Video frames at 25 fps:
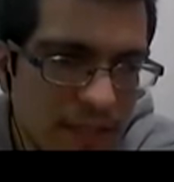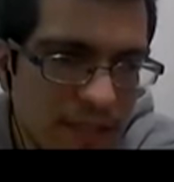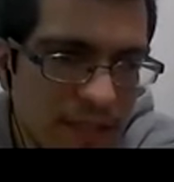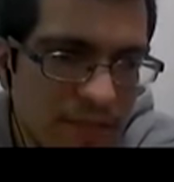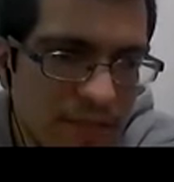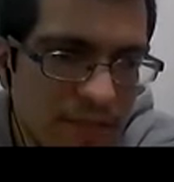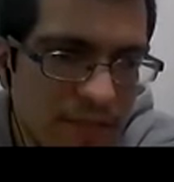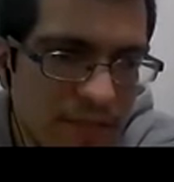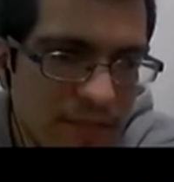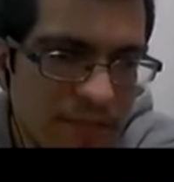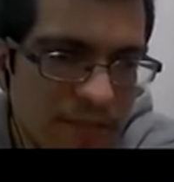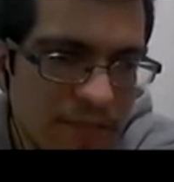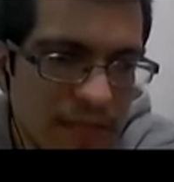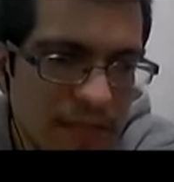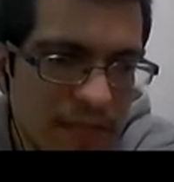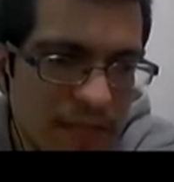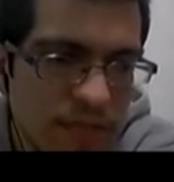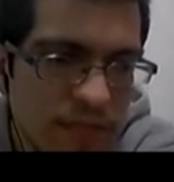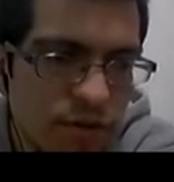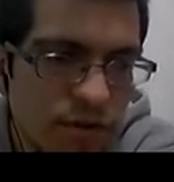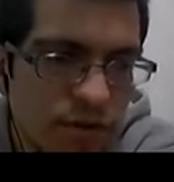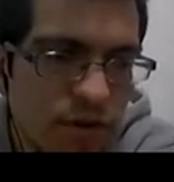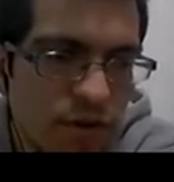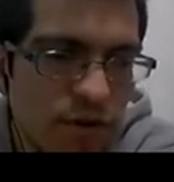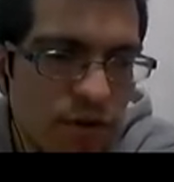pretty much
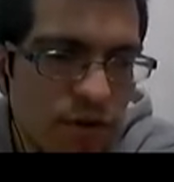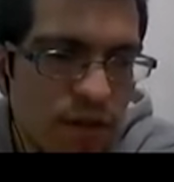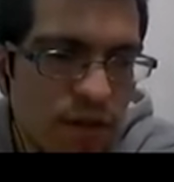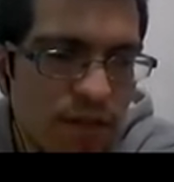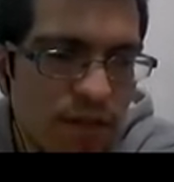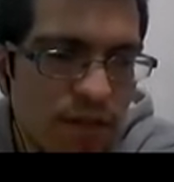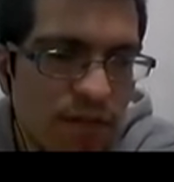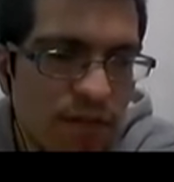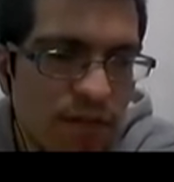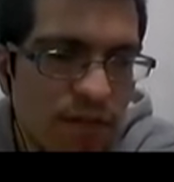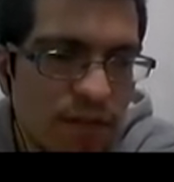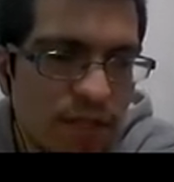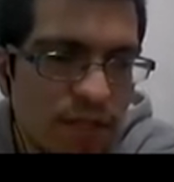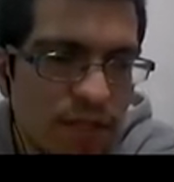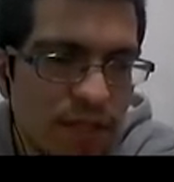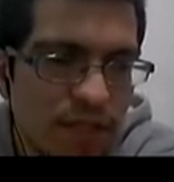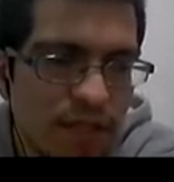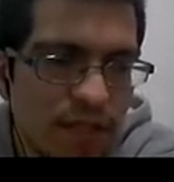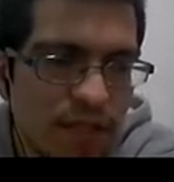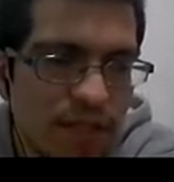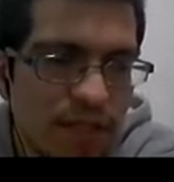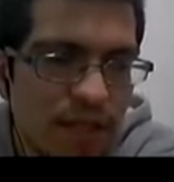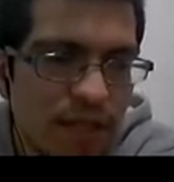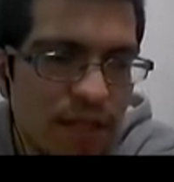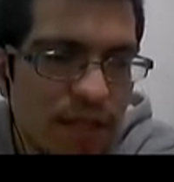all the bodies
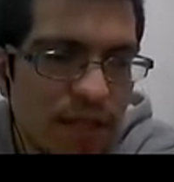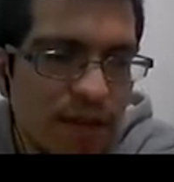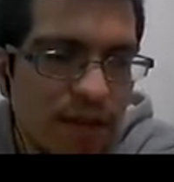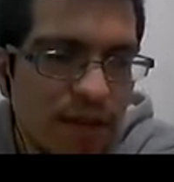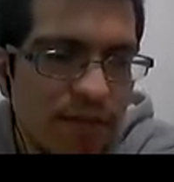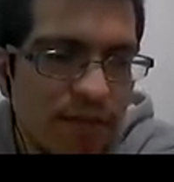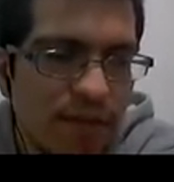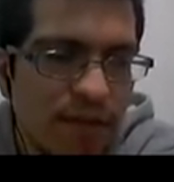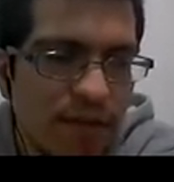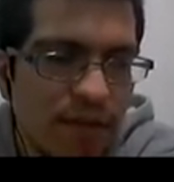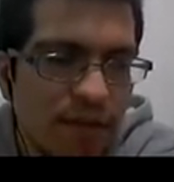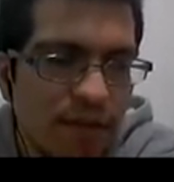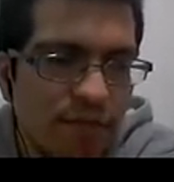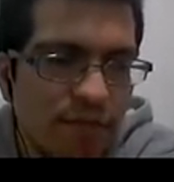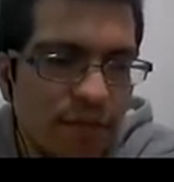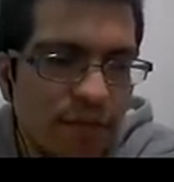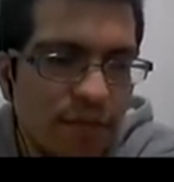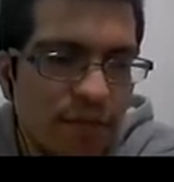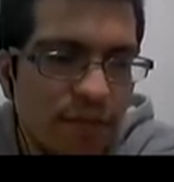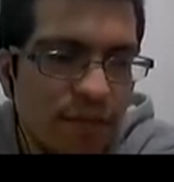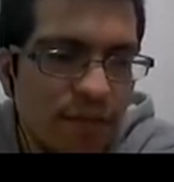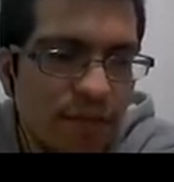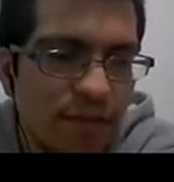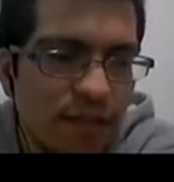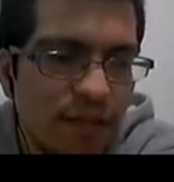found
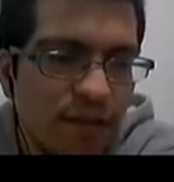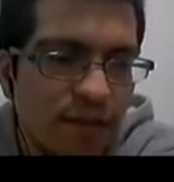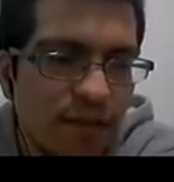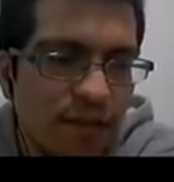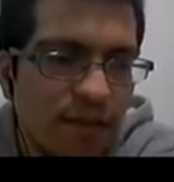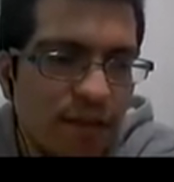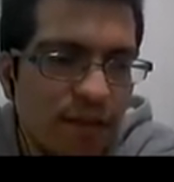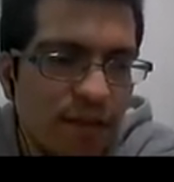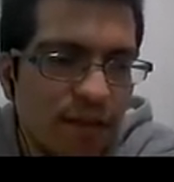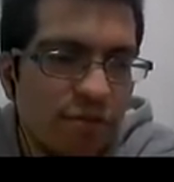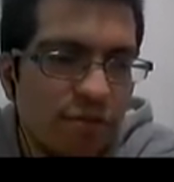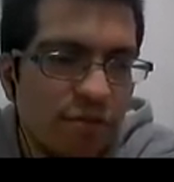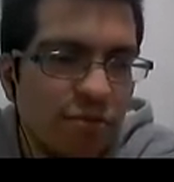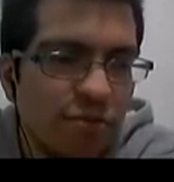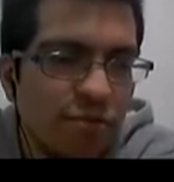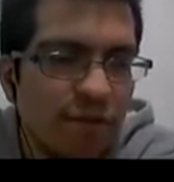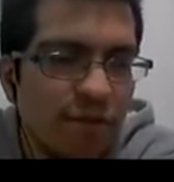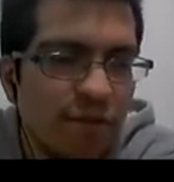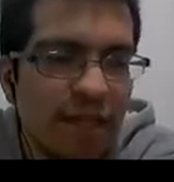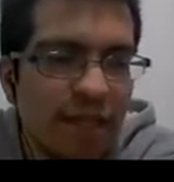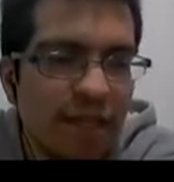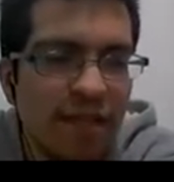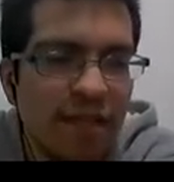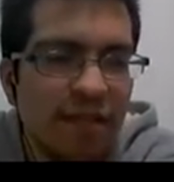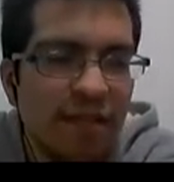
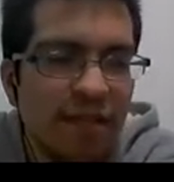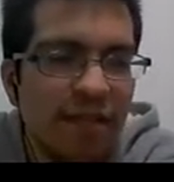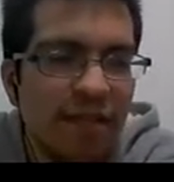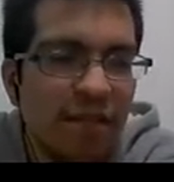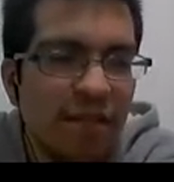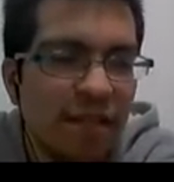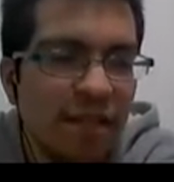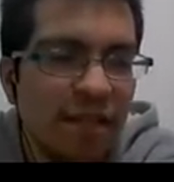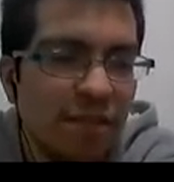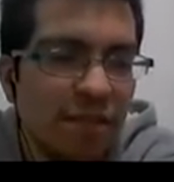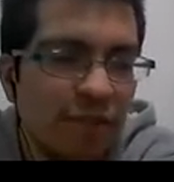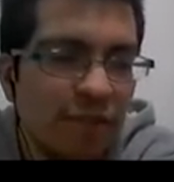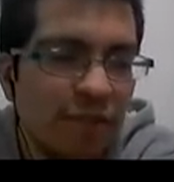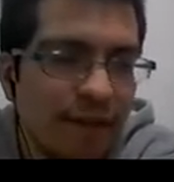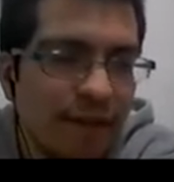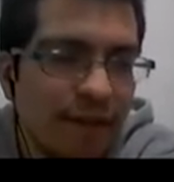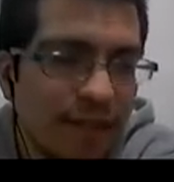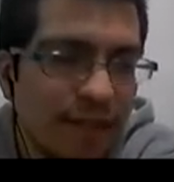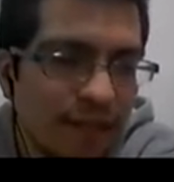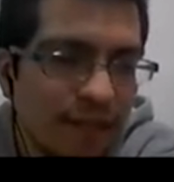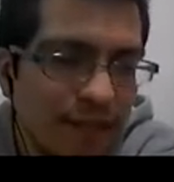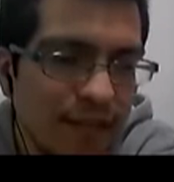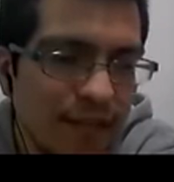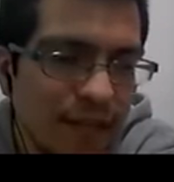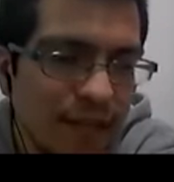during January
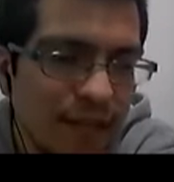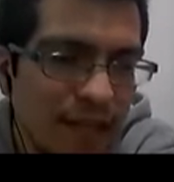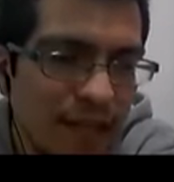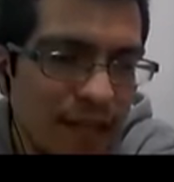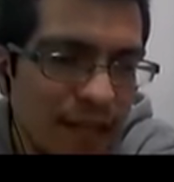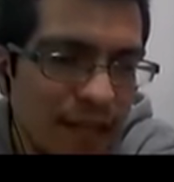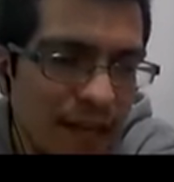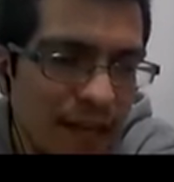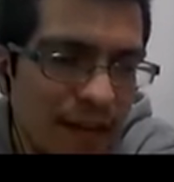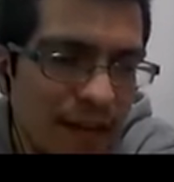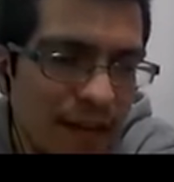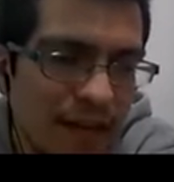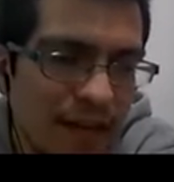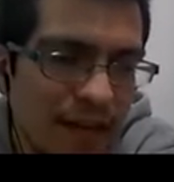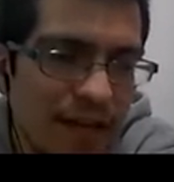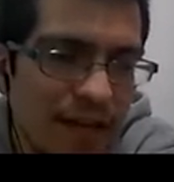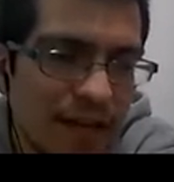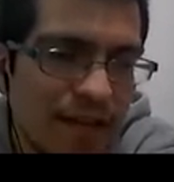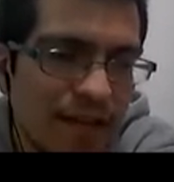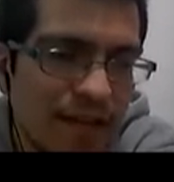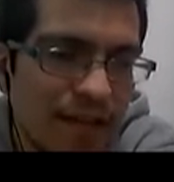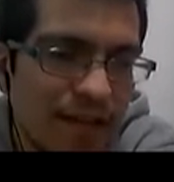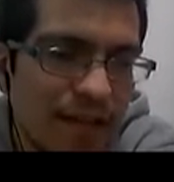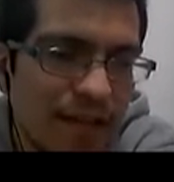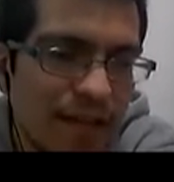are near
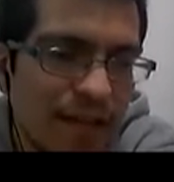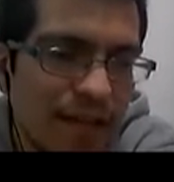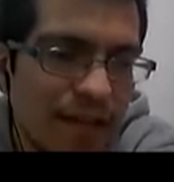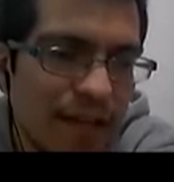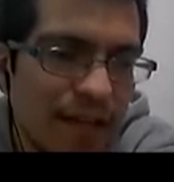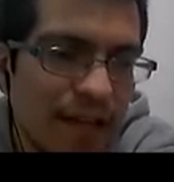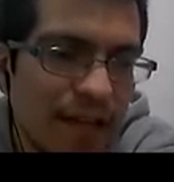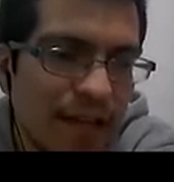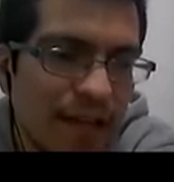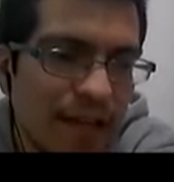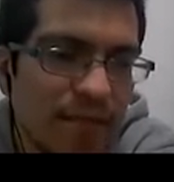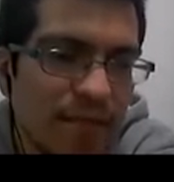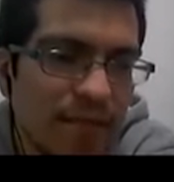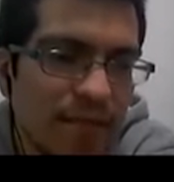the ecliptic,